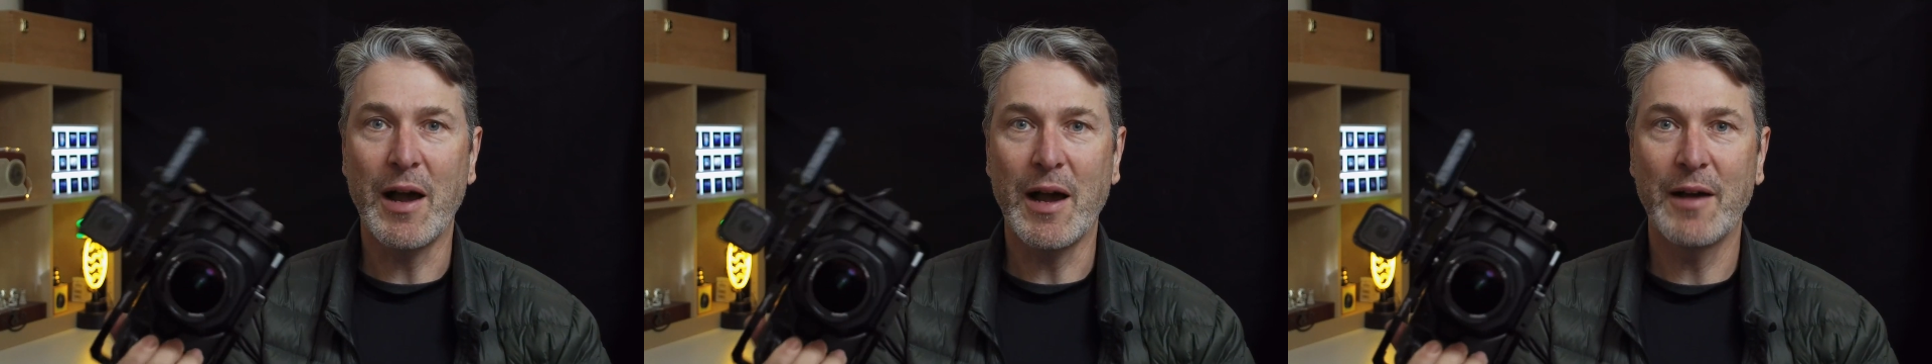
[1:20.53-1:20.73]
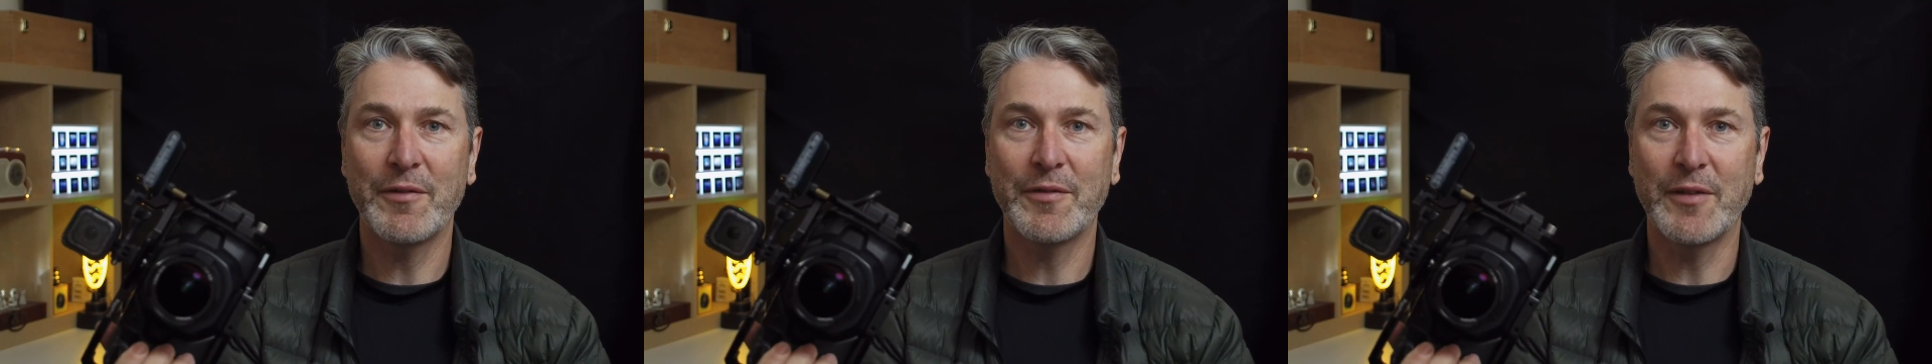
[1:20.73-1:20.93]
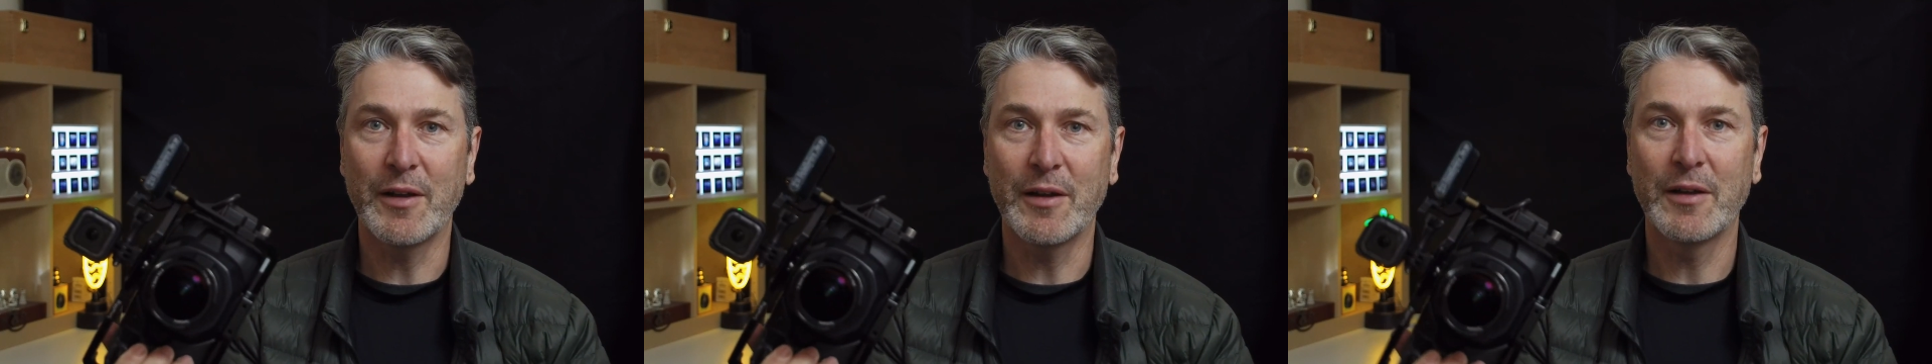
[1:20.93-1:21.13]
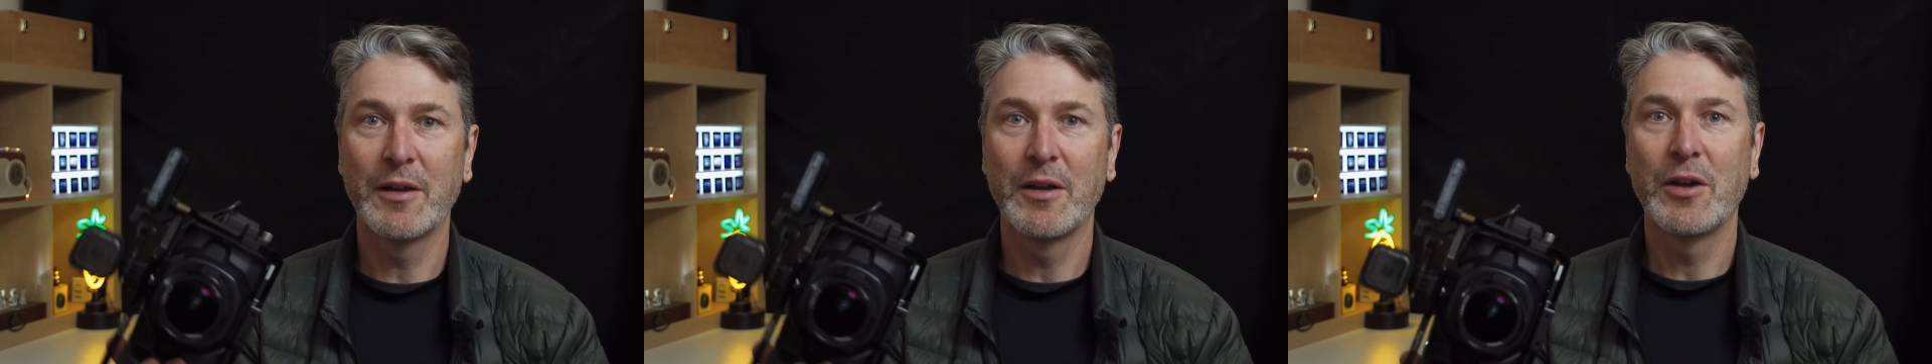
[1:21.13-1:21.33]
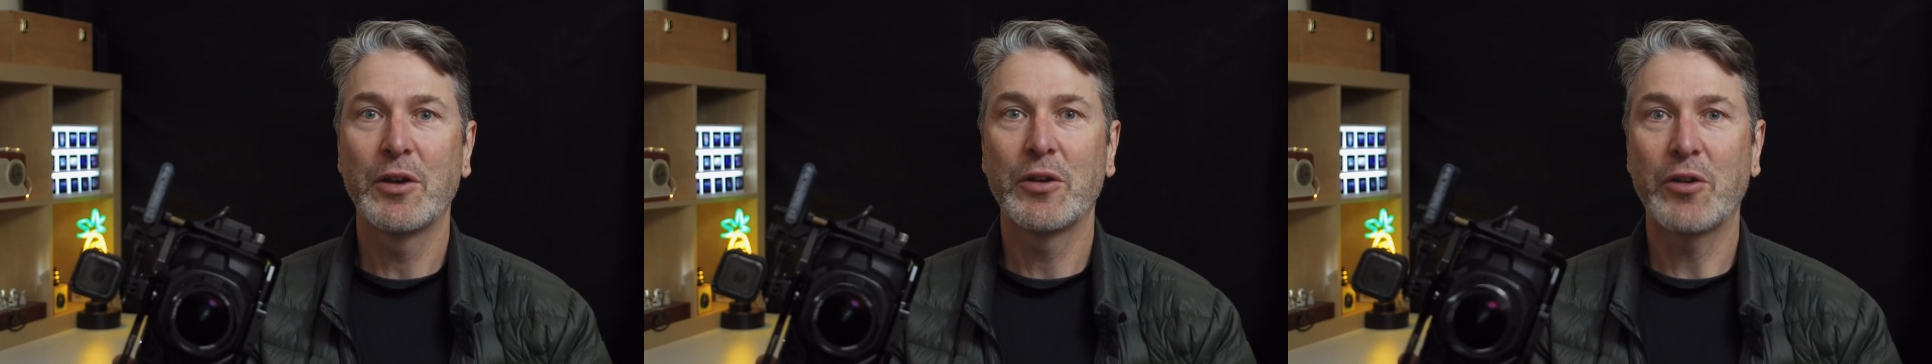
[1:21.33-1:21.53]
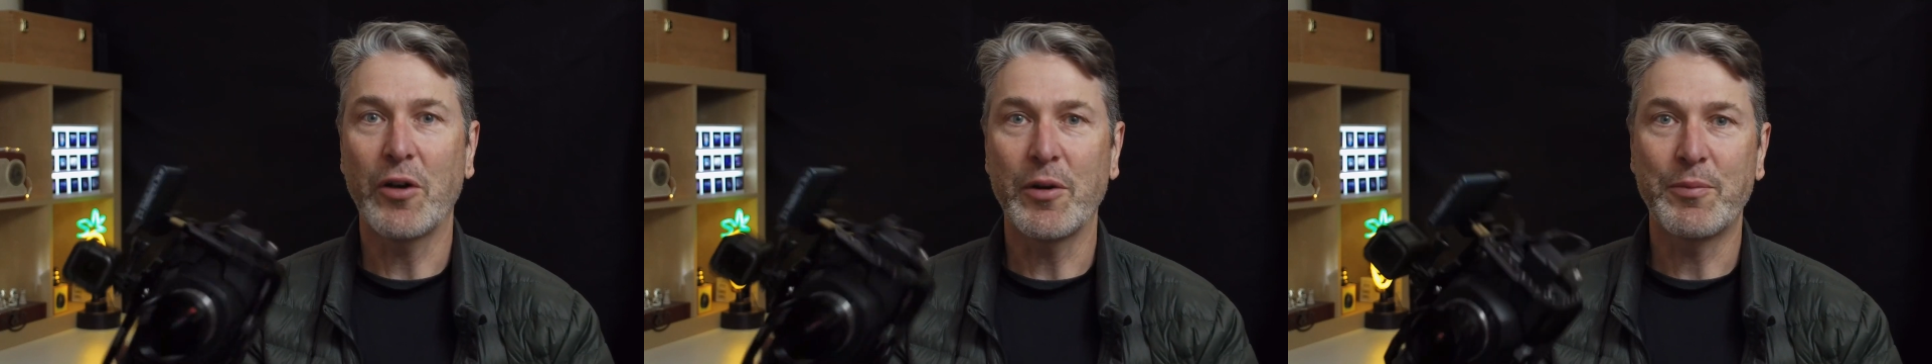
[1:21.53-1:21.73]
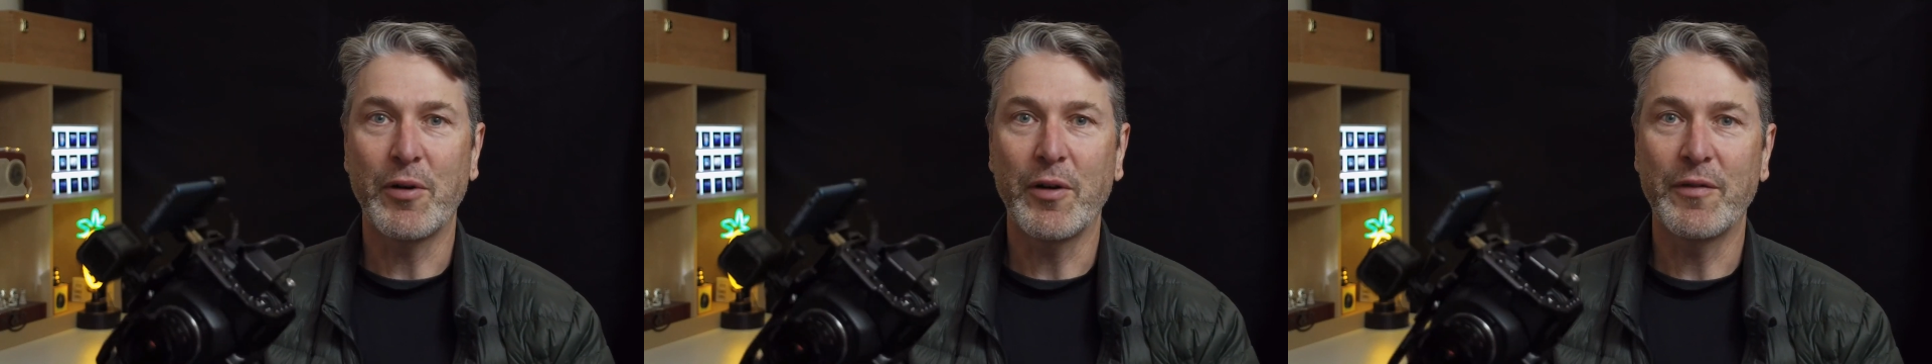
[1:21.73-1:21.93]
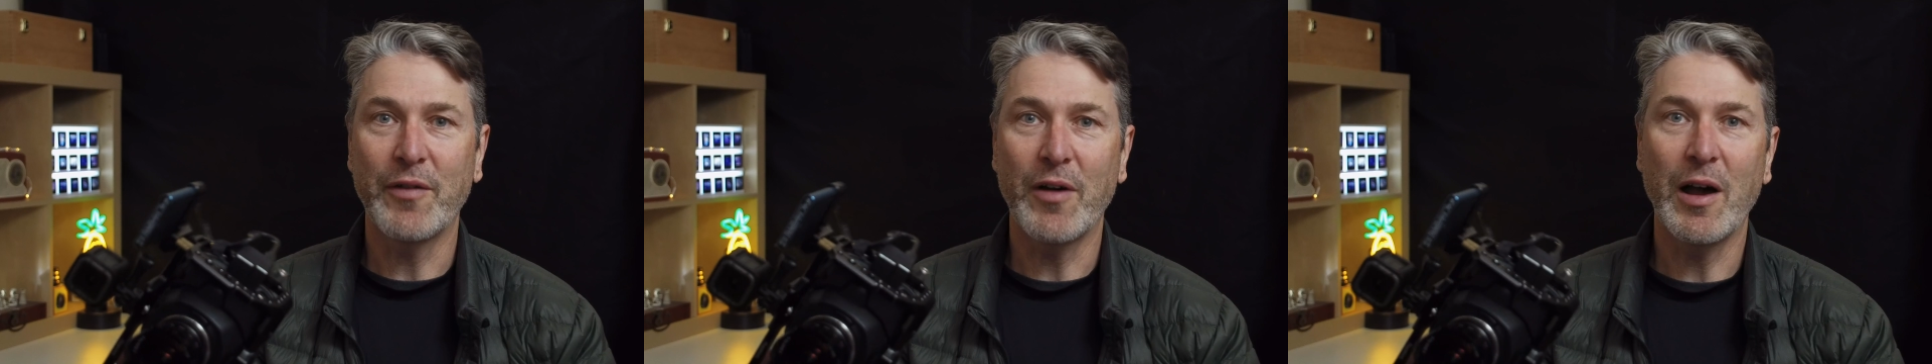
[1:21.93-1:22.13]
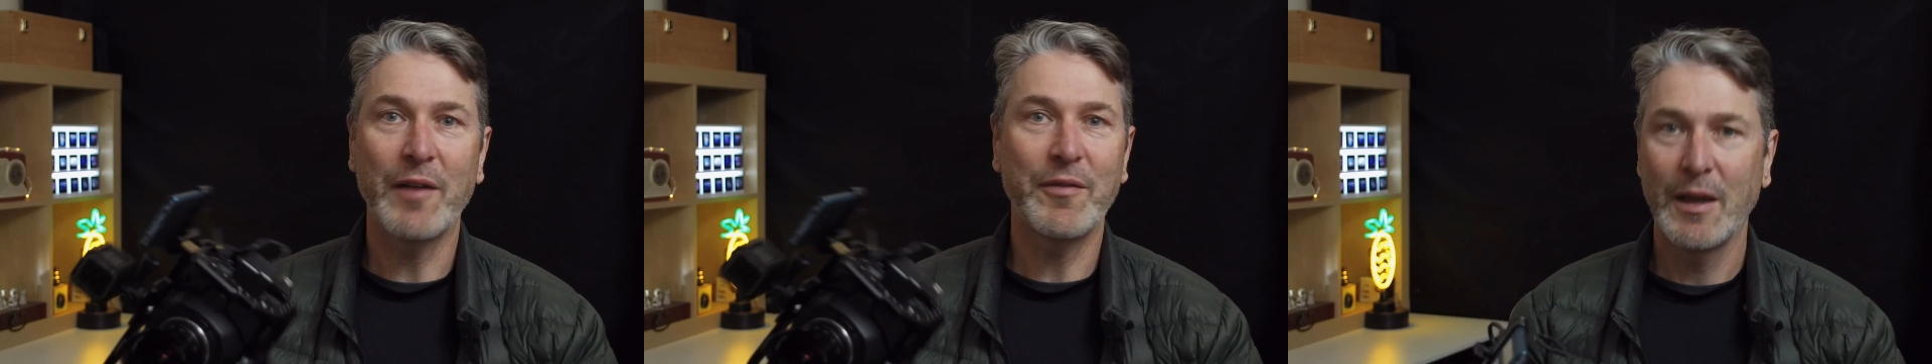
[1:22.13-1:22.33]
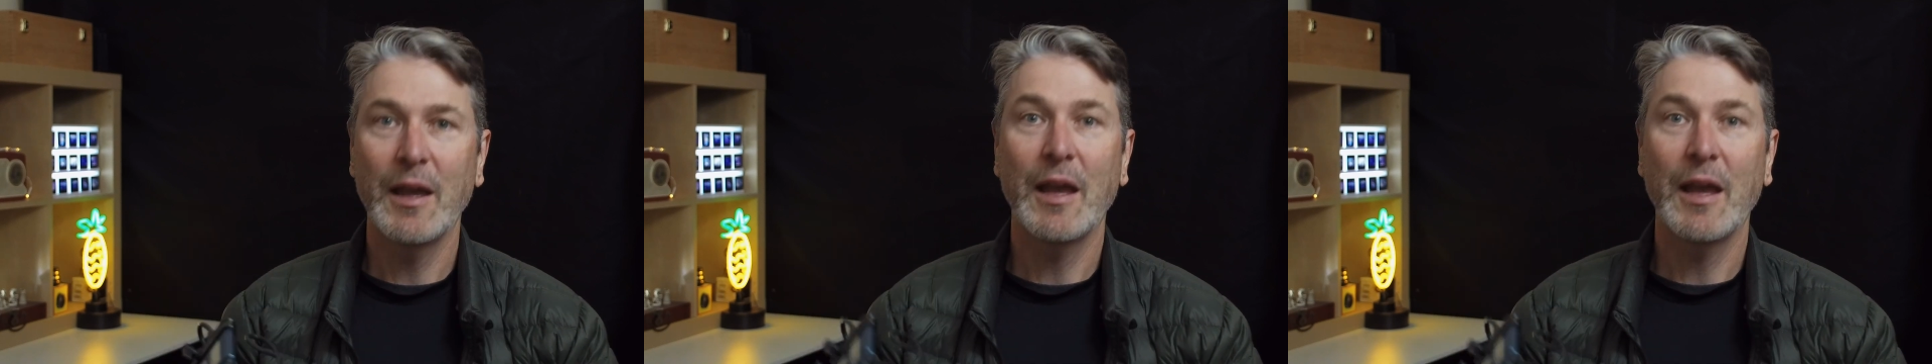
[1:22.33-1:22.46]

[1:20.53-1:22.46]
after GoPro 5.